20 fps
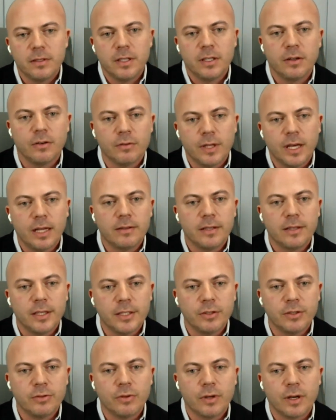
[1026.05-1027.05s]
not
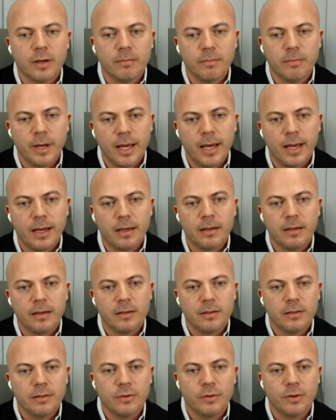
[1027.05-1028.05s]
easy to come back
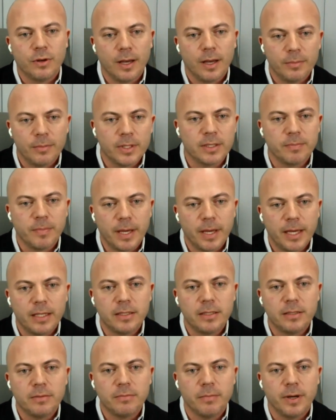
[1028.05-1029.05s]
to an empty
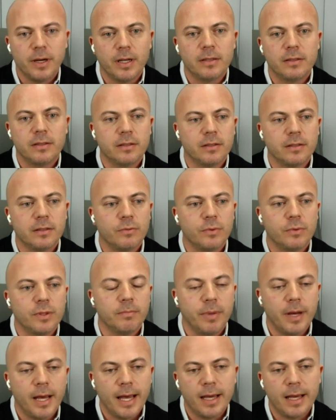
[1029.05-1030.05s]
space, but we
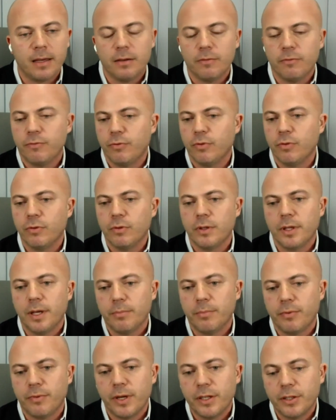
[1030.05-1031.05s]
back fully
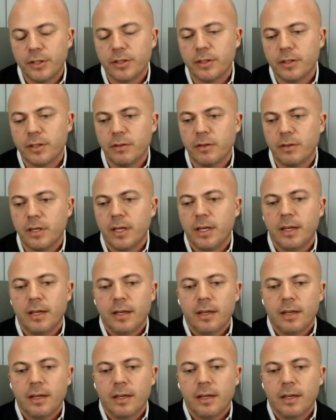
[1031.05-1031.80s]
operational.